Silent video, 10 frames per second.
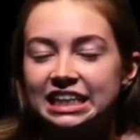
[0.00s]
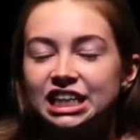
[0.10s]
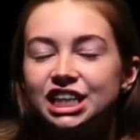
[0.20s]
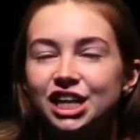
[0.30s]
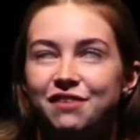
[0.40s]

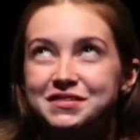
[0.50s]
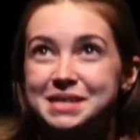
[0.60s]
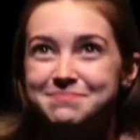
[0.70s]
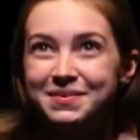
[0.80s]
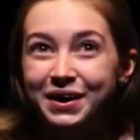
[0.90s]
loved
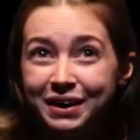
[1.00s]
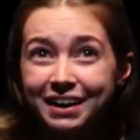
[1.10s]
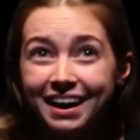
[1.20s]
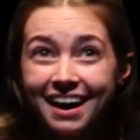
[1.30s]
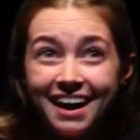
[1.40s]
him.
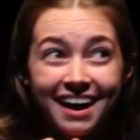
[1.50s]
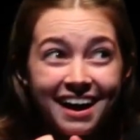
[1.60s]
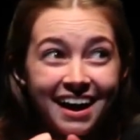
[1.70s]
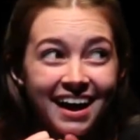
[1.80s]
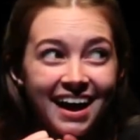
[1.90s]

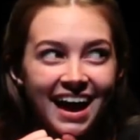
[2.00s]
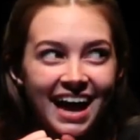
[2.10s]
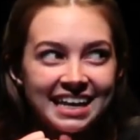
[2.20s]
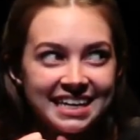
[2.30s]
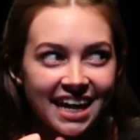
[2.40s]

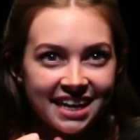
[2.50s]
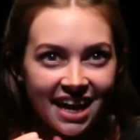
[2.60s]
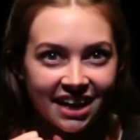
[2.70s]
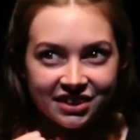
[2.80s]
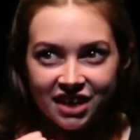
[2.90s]
And yet he
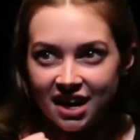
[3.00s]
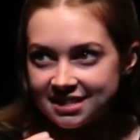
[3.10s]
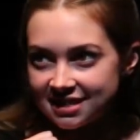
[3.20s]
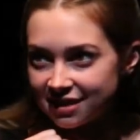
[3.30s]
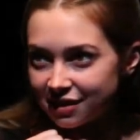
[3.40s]
had a
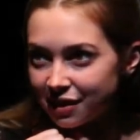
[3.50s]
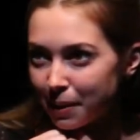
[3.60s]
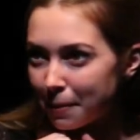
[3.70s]
cousin,